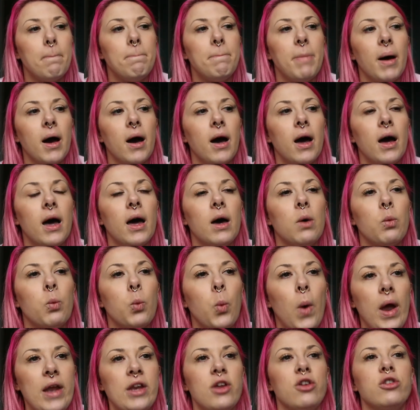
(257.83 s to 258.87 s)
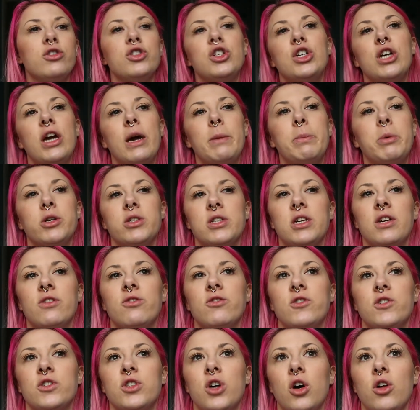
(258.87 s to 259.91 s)
but when you do get a
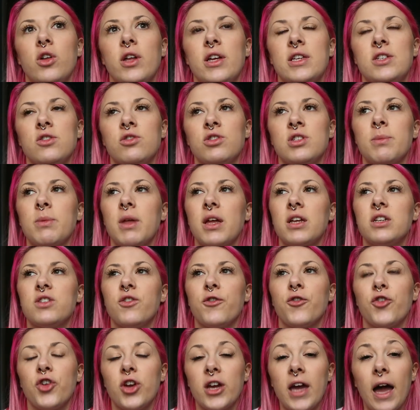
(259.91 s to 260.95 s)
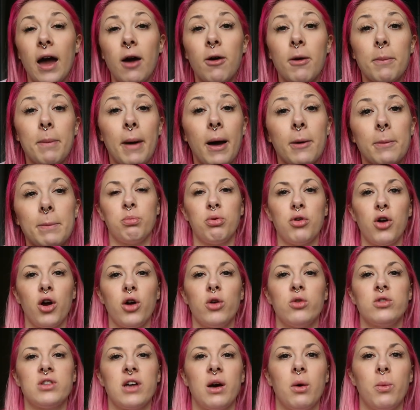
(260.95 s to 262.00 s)
positive result it's not something to freak out about
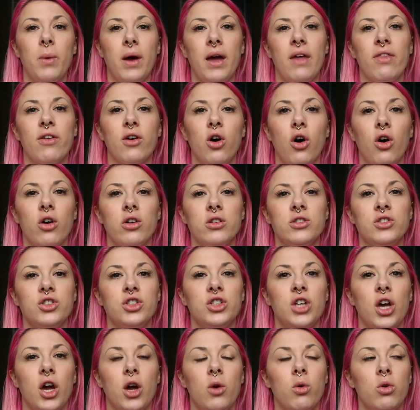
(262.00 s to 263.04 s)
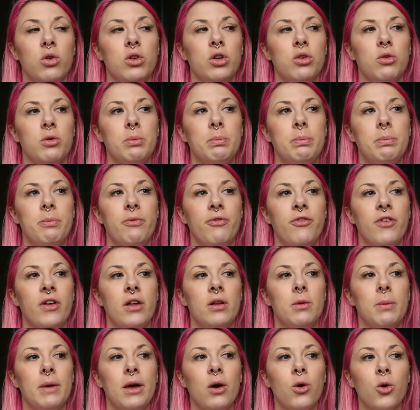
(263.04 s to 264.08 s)
pros outweigh the cons you know you'll
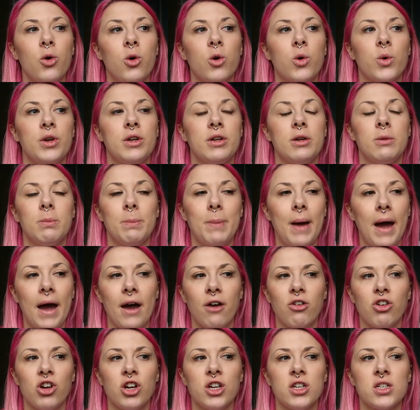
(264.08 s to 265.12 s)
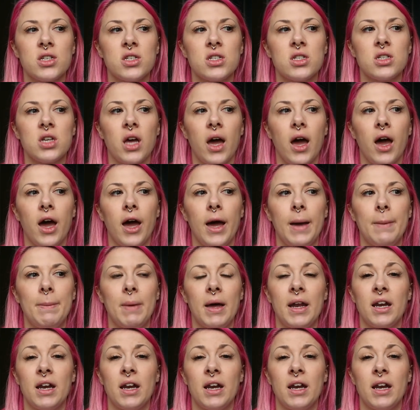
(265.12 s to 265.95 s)
feel a bit awkward and embarrassed um,